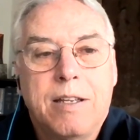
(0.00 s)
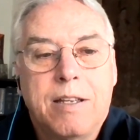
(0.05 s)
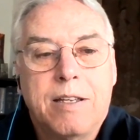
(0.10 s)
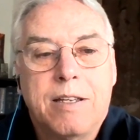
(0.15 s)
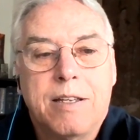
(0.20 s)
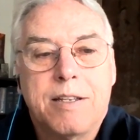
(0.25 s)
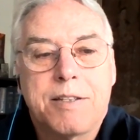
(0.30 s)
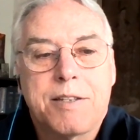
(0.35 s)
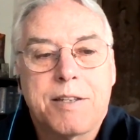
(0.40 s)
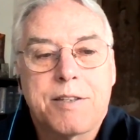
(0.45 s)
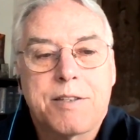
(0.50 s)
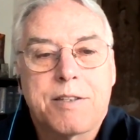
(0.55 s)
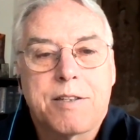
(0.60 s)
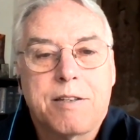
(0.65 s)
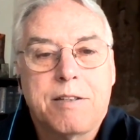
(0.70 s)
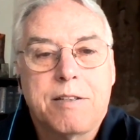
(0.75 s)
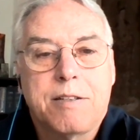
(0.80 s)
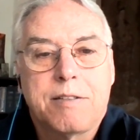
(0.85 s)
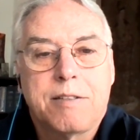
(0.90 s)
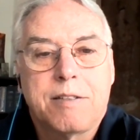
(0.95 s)
Is this,
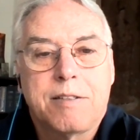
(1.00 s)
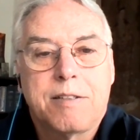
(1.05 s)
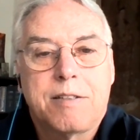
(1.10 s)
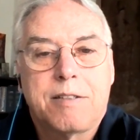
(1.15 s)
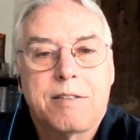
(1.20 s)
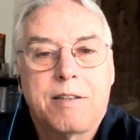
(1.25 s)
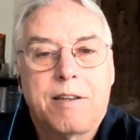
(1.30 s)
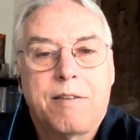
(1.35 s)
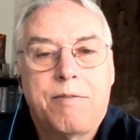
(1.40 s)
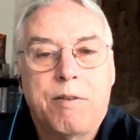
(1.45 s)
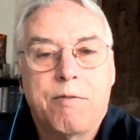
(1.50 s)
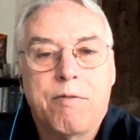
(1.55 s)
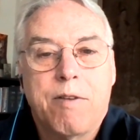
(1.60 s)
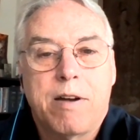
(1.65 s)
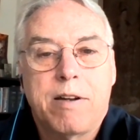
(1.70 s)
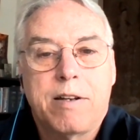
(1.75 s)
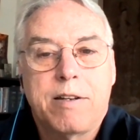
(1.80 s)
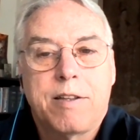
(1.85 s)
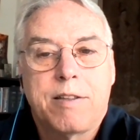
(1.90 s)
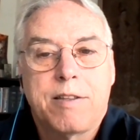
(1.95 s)
have you run
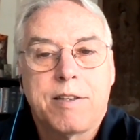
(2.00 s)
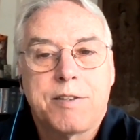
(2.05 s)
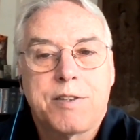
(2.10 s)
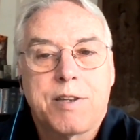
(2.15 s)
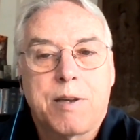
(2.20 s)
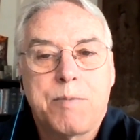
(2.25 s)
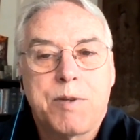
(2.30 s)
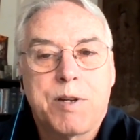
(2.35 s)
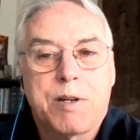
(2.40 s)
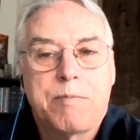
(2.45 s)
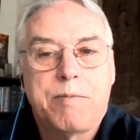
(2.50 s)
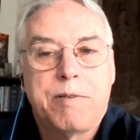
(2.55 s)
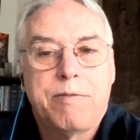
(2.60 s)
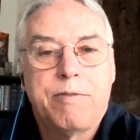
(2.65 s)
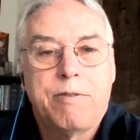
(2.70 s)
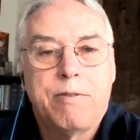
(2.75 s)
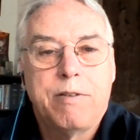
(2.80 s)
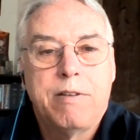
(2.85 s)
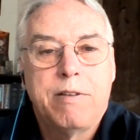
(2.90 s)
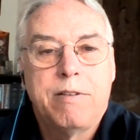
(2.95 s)
into this subject
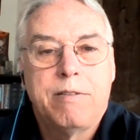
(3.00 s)
before?